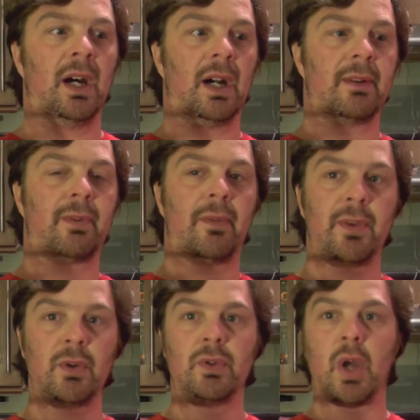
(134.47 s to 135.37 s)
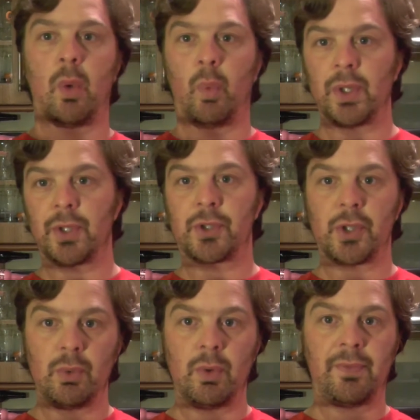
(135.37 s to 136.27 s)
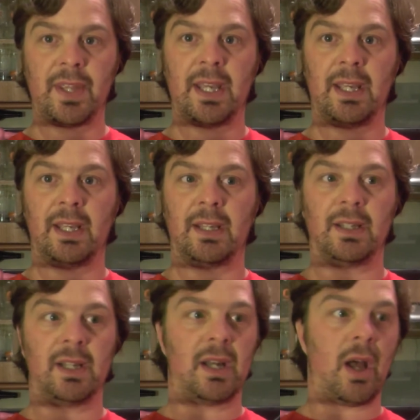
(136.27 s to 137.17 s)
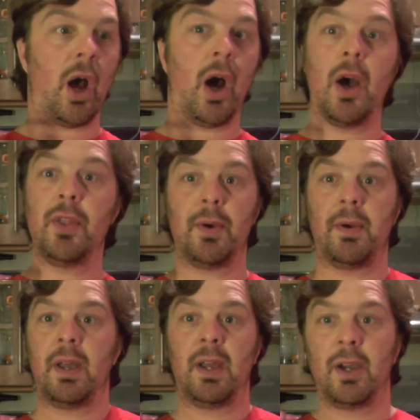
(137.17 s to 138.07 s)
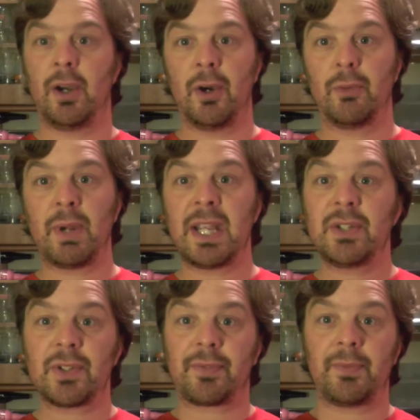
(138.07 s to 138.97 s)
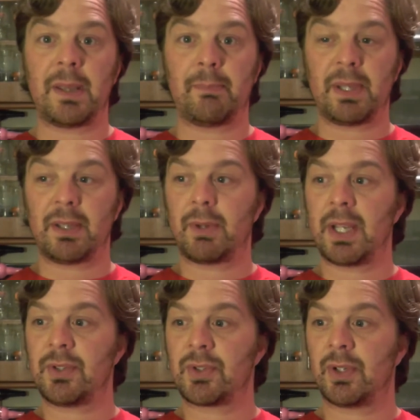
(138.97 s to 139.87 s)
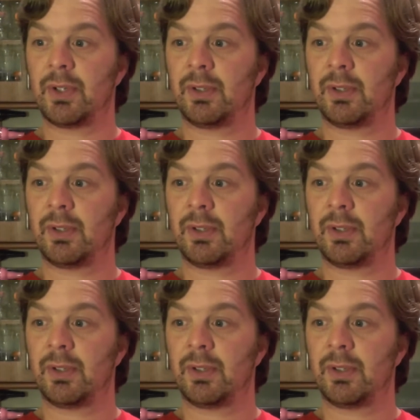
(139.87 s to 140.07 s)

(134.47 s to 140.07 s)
I've reviewed one or two of their uh, other ranges from their beer range.